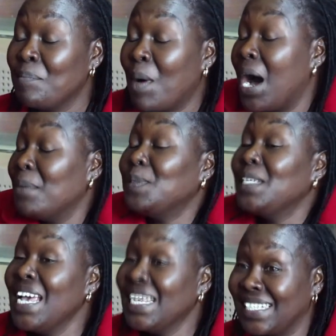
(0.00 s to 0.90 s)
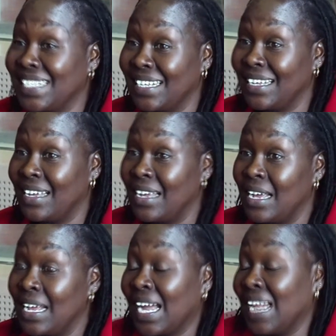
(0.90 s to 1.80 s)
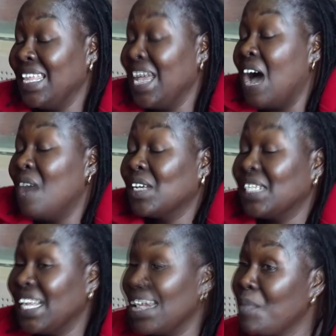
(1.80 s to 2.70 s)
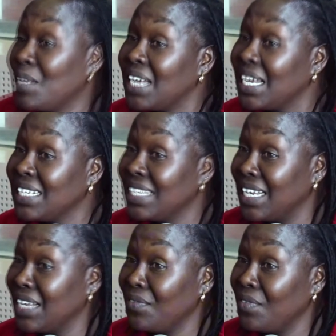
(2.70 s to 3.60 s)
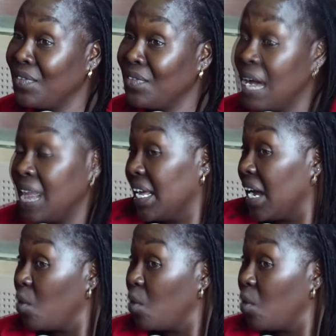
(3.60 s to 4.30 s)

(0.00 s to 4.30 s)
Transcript: Perhaps yes. Can they have extended maternity leave and they